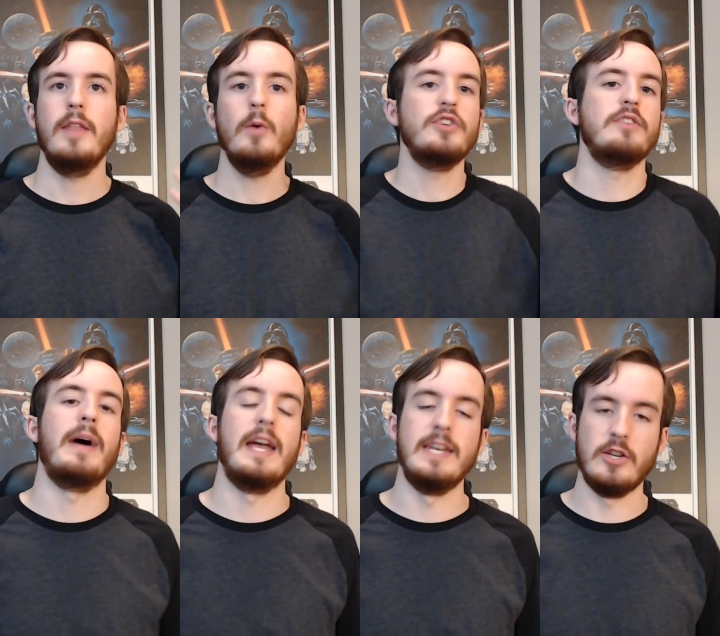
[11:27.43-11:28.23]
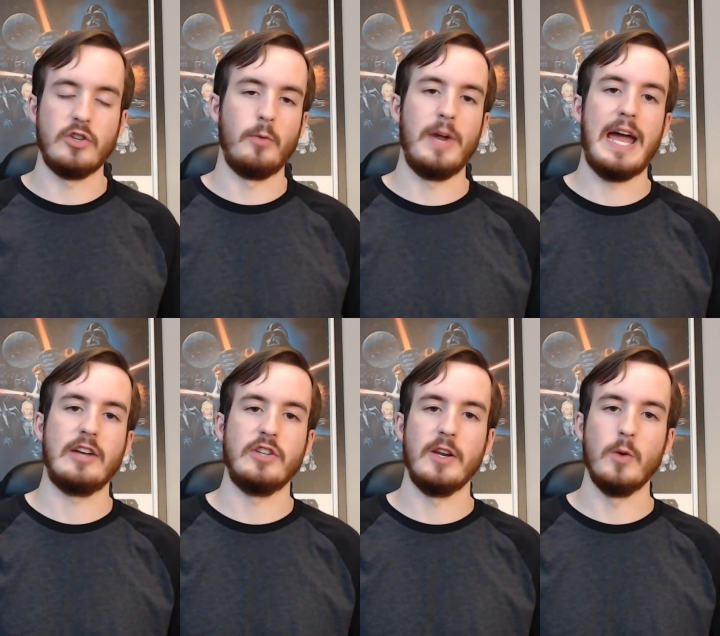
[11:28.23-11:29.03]
That was just my initial
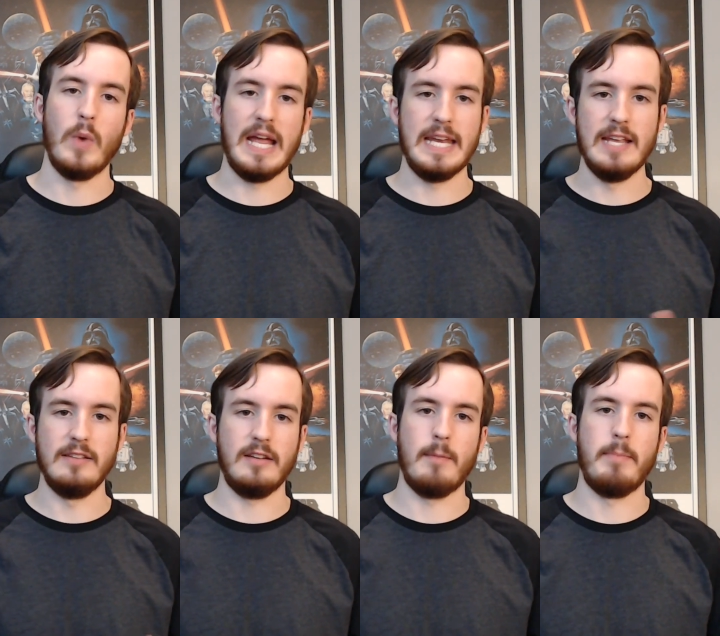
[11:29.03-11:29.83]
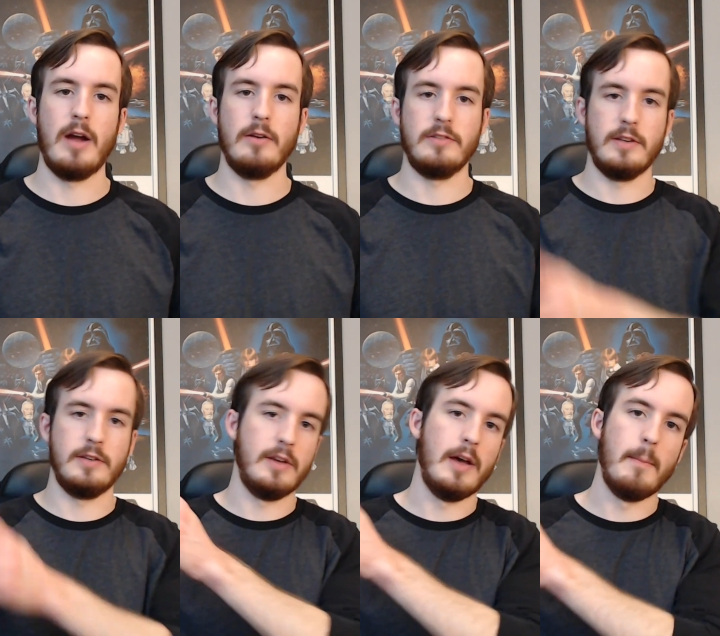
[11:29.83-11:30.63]
reaction anyway, an easy
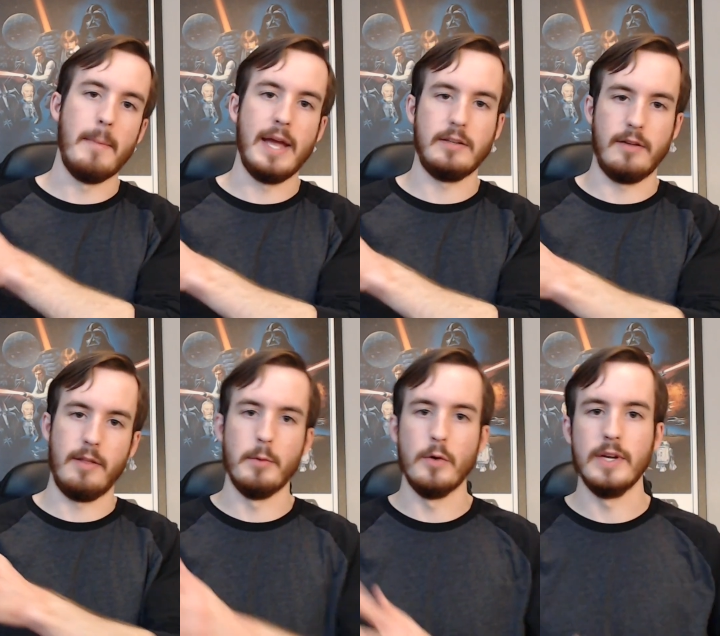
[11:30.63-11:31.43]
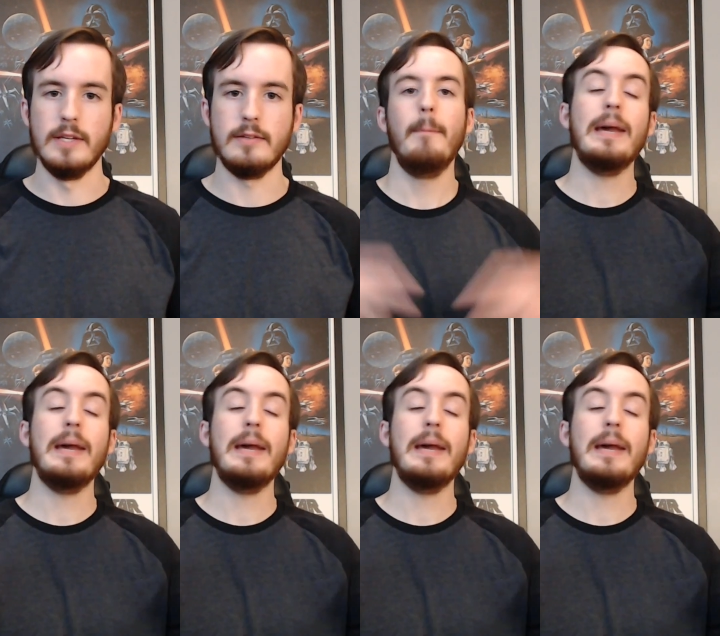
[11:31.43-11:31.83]
comparison to make to the movies.